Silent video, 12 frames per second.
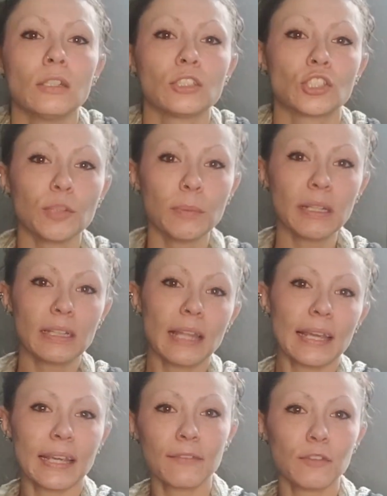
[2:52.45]
Shoot me a
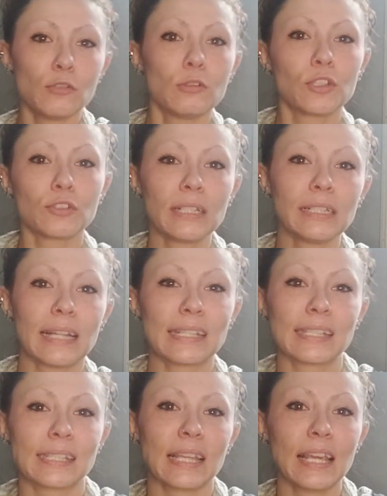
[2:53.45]
like if you agree
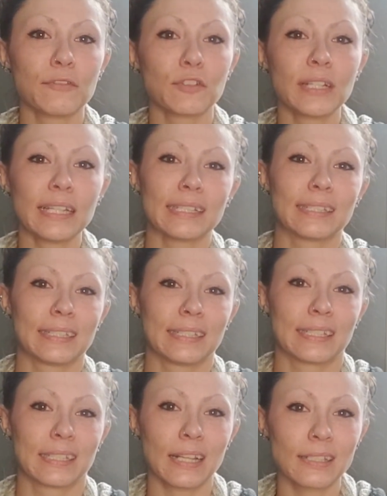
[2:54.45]
that slavery is
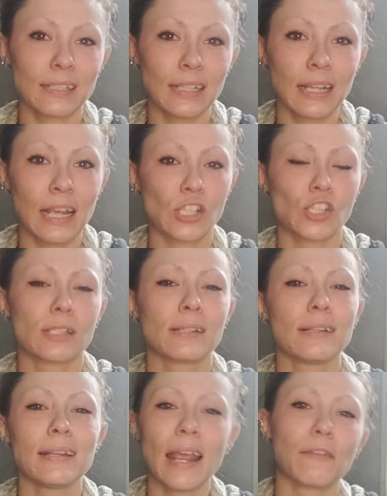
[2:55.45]
disgusting and should
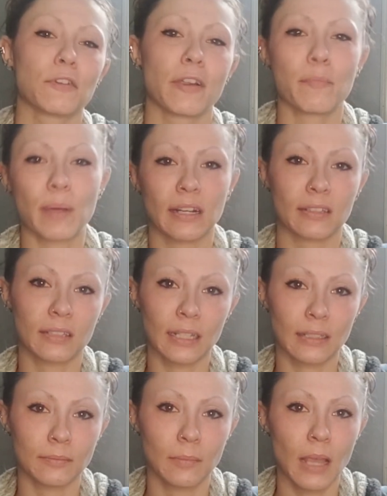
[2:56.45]
never have been a
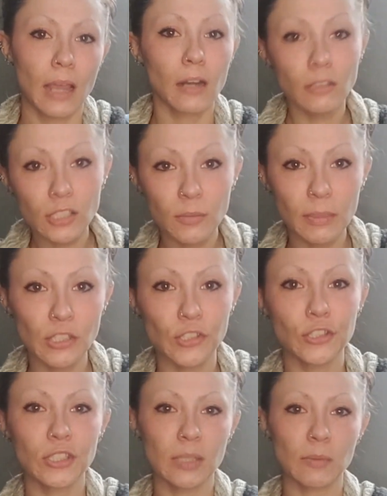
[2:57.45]
thing. And also make
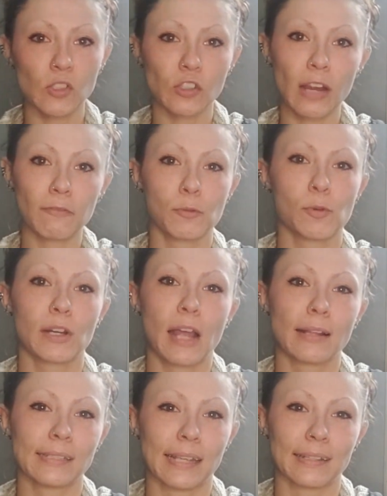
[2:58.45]
sure you subscribe for more
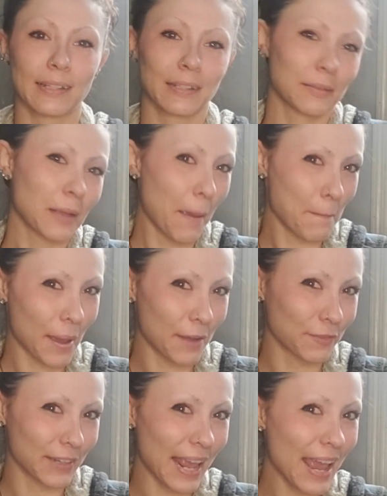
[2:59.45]
content.
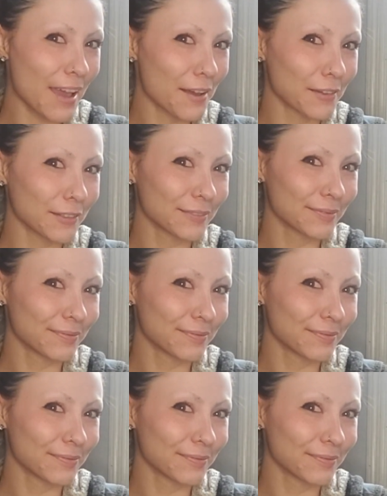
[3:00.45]
Bye for now!